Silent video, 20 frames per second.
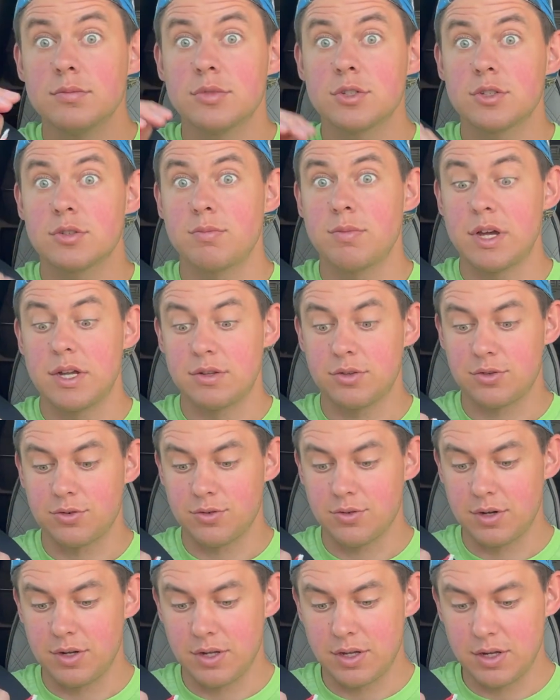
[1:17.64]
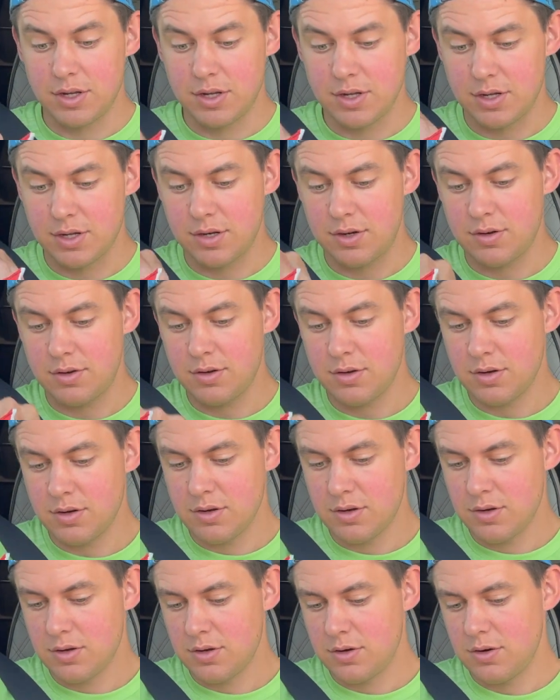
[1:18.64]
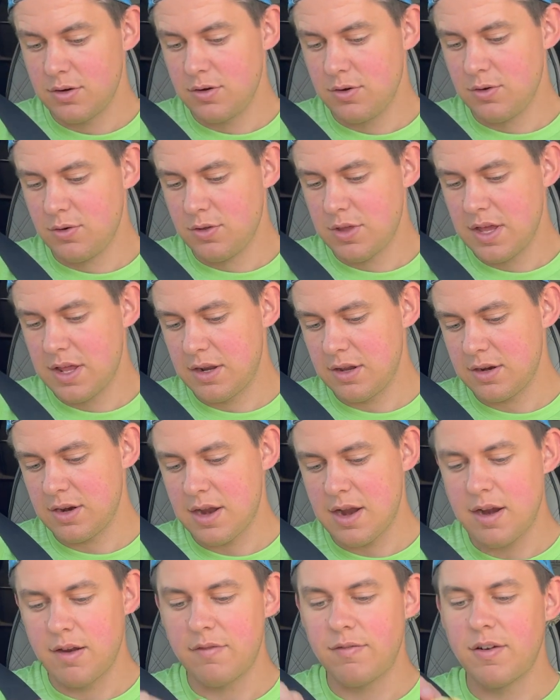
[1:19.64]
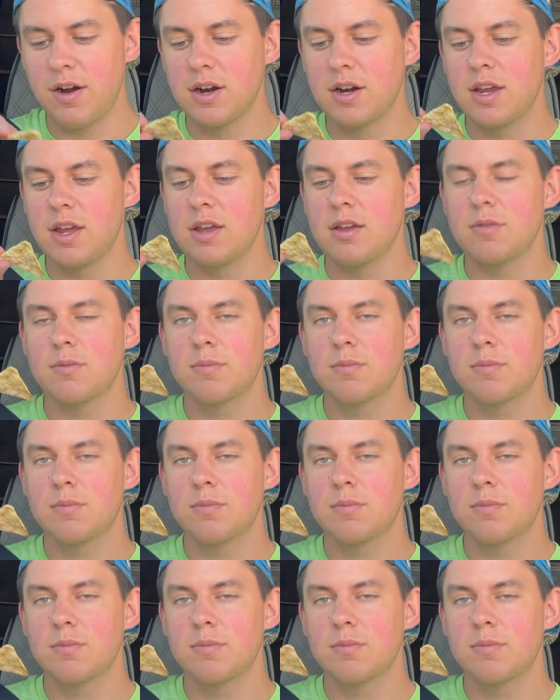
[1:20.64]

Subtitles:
Smells really good. Ooh, they look kind of funky.